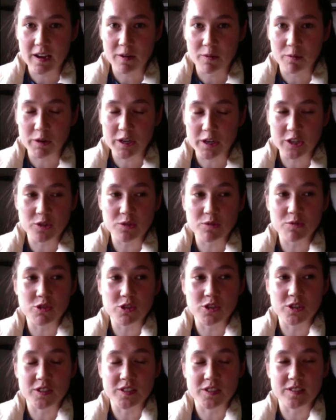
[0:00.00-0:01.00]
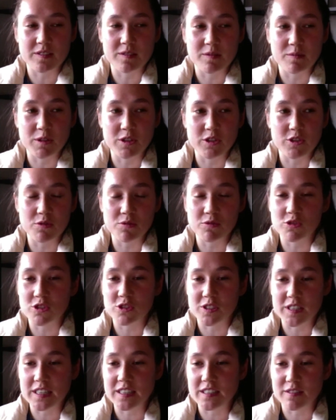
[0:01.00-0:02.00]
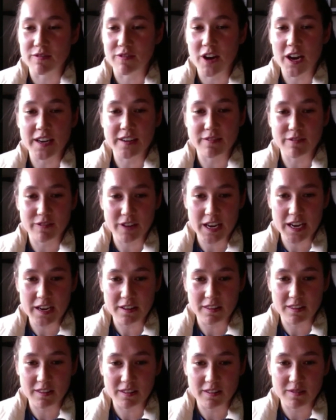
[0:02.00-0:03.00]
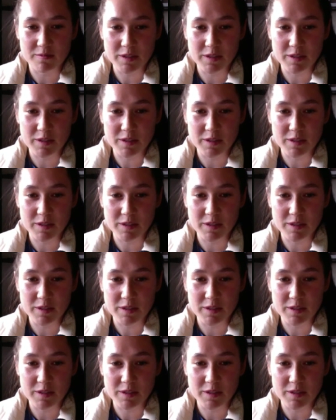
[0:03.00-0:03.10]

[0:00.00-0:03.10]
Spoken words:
we do just need to find faith.